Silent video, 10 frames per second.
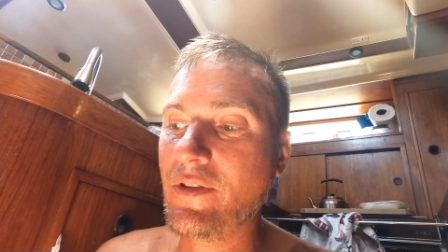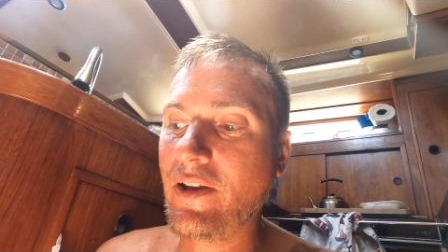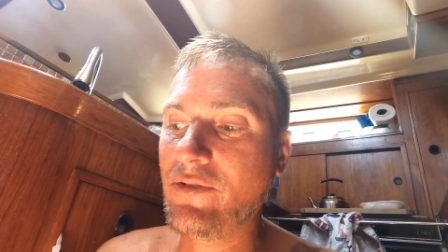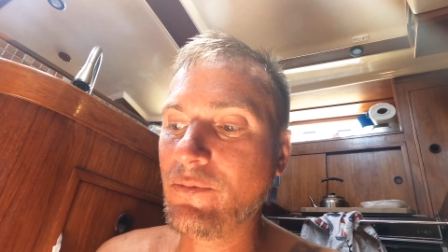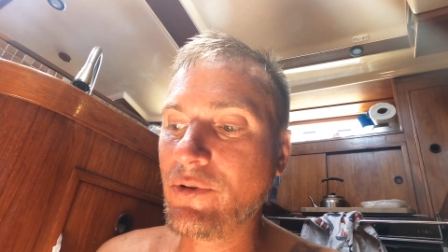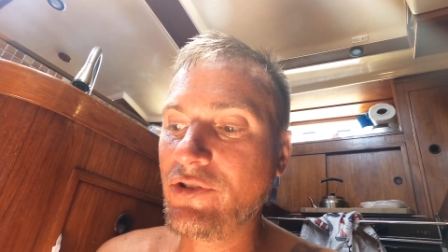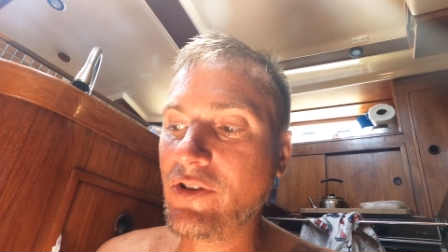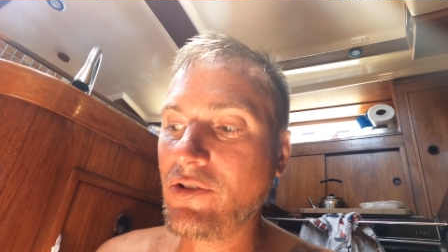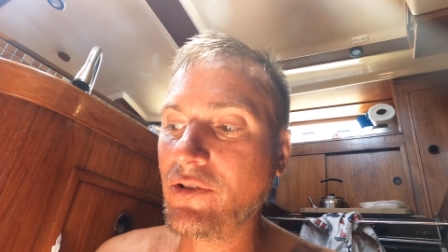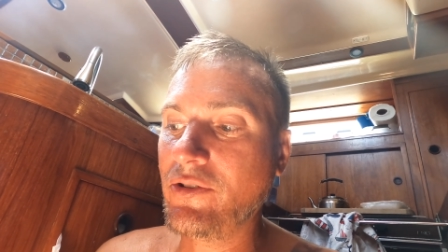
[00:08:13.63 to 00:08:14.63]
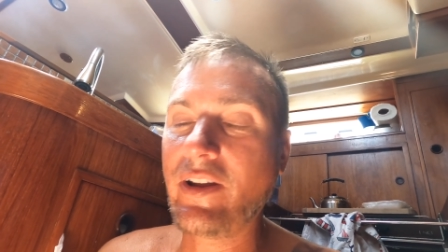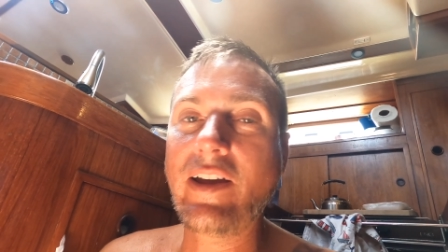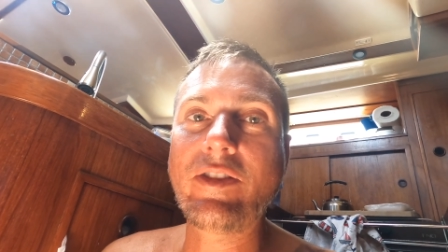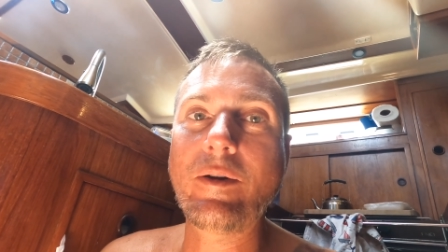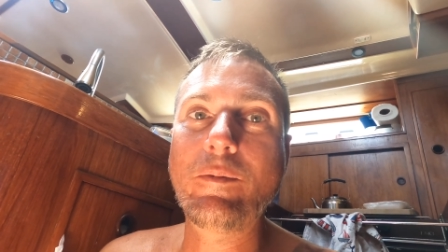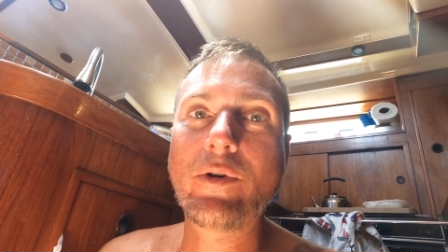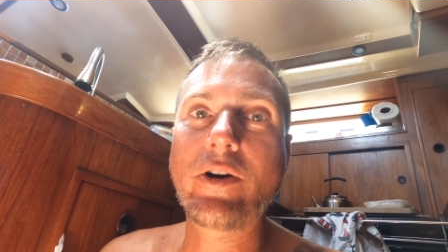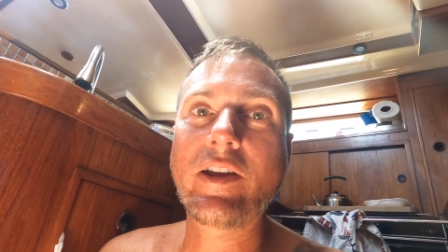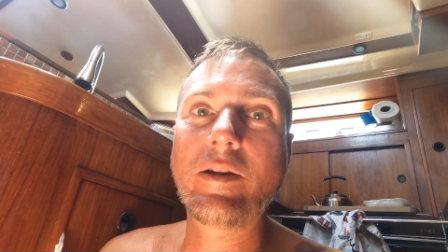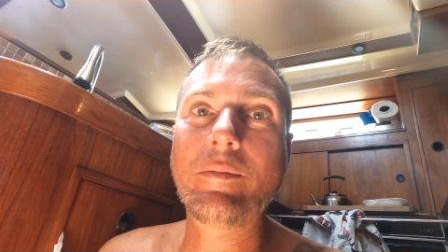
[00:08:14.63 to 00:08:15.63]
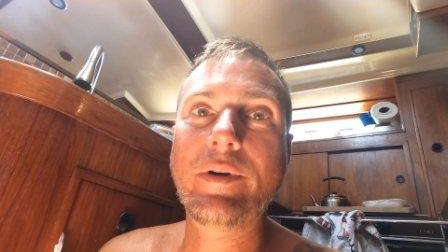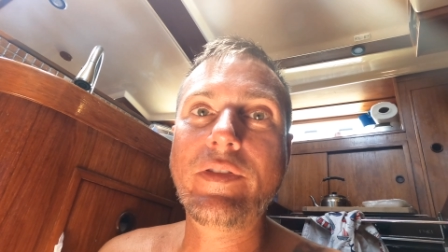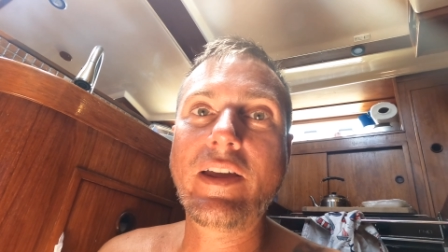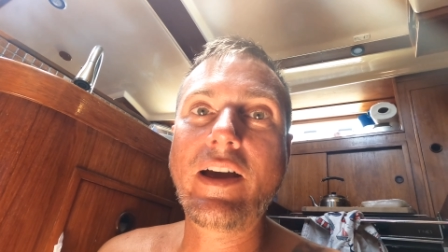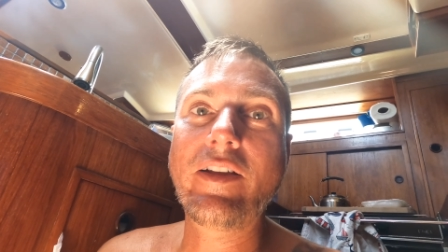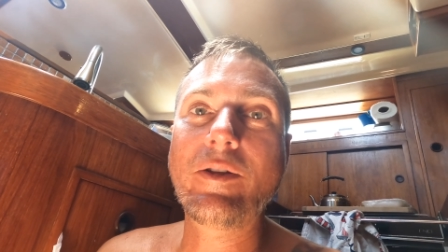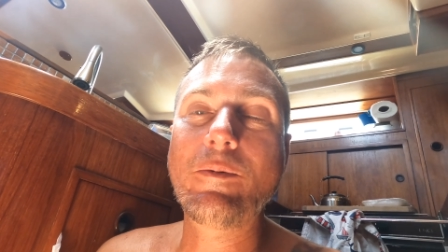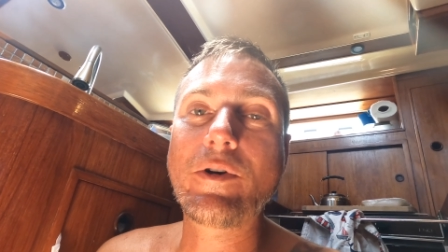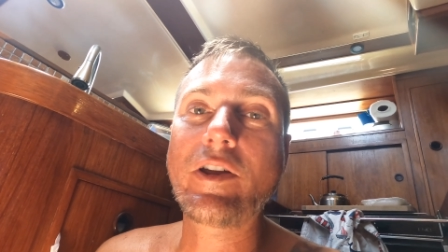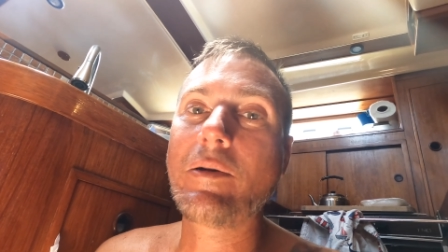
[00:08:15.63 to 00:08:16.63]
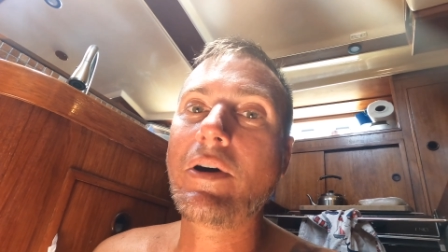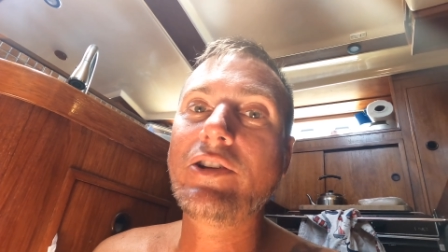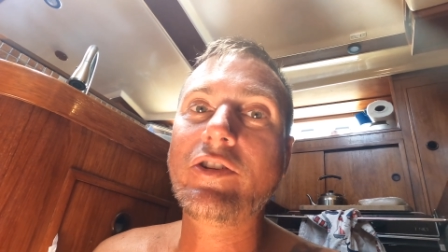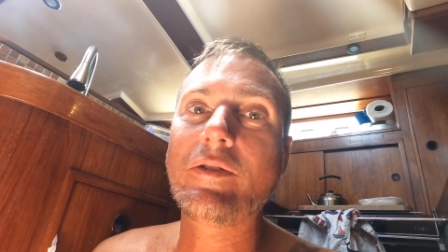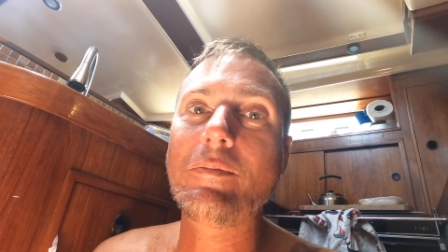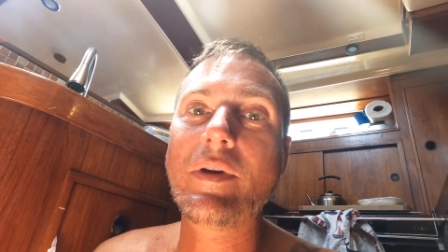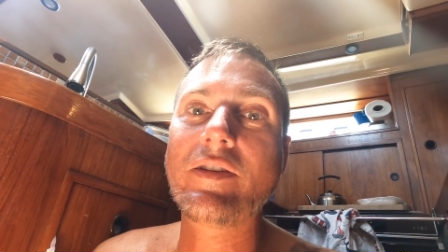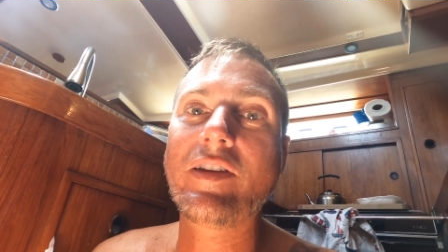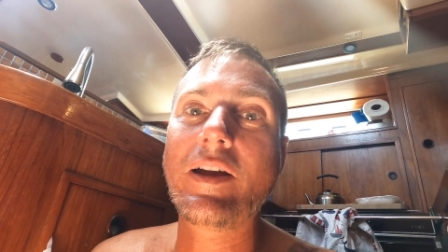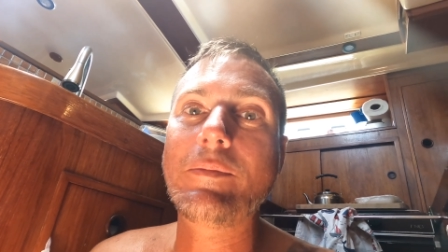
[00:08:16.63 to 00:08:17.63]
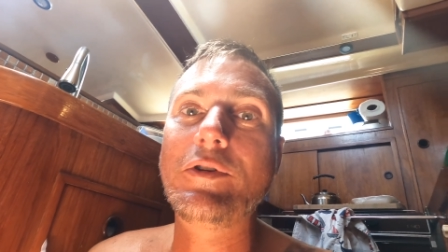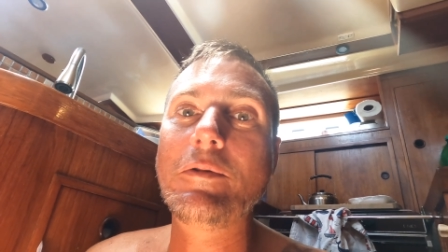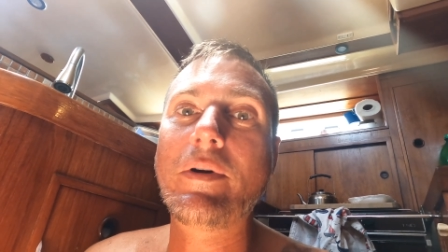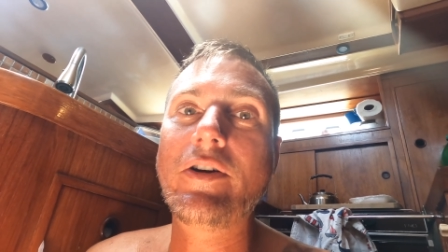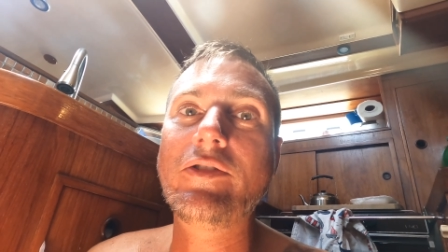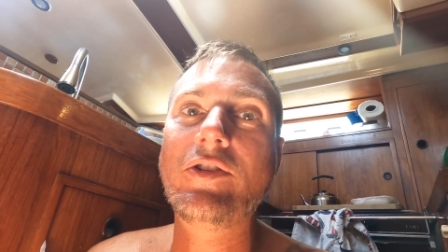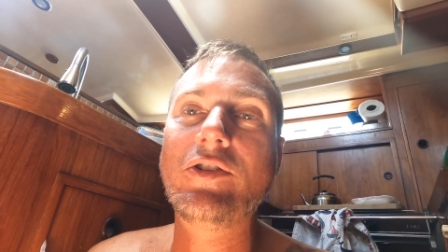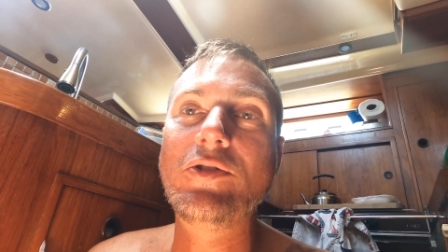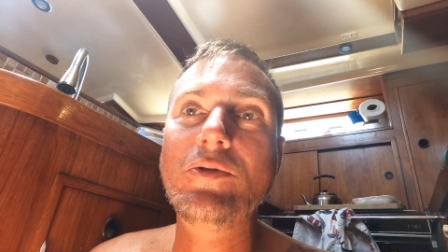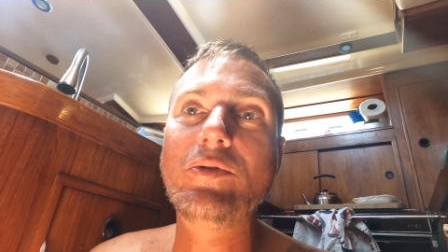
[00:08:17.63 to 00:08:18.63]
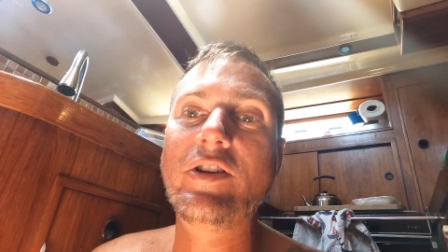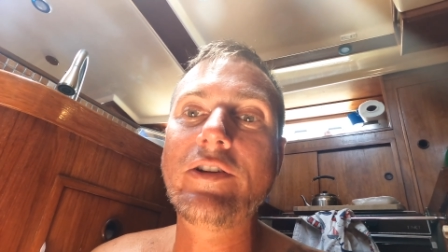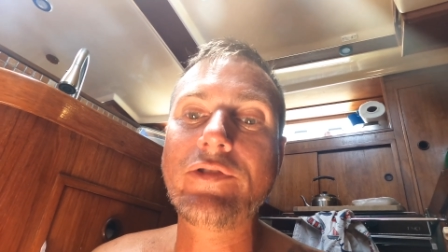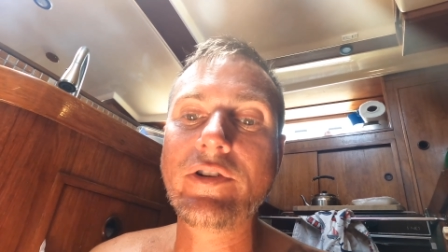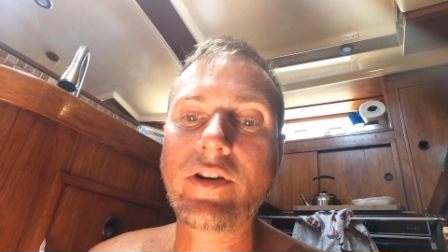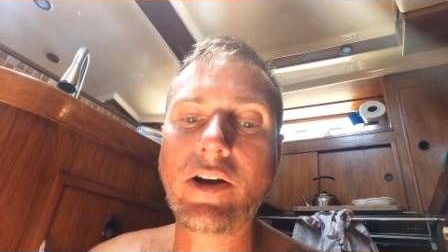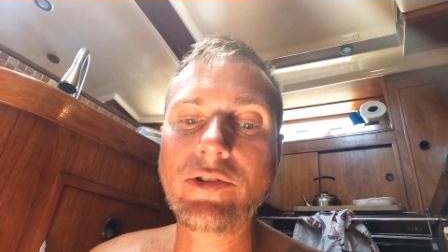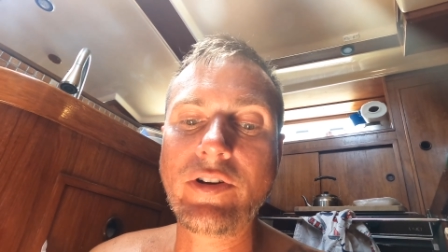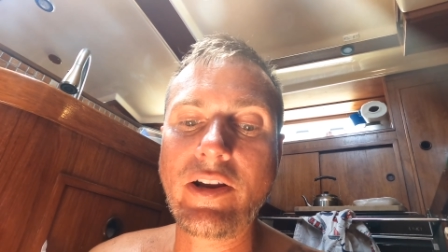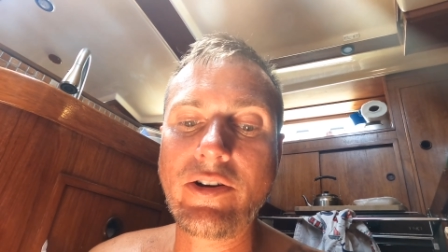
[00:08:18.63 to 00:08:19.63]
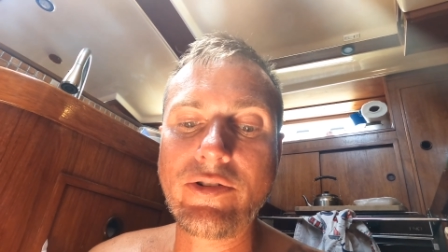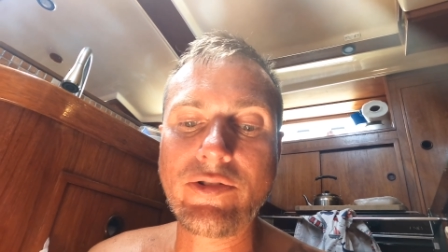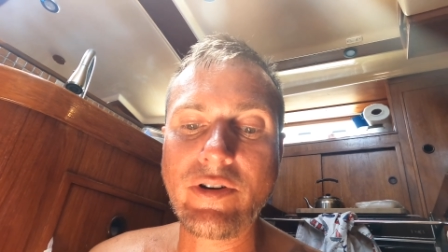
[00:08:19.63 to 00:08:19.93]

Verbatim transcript: They were just going to get them working, but they got them working by just mixing up two parts to two different alternators.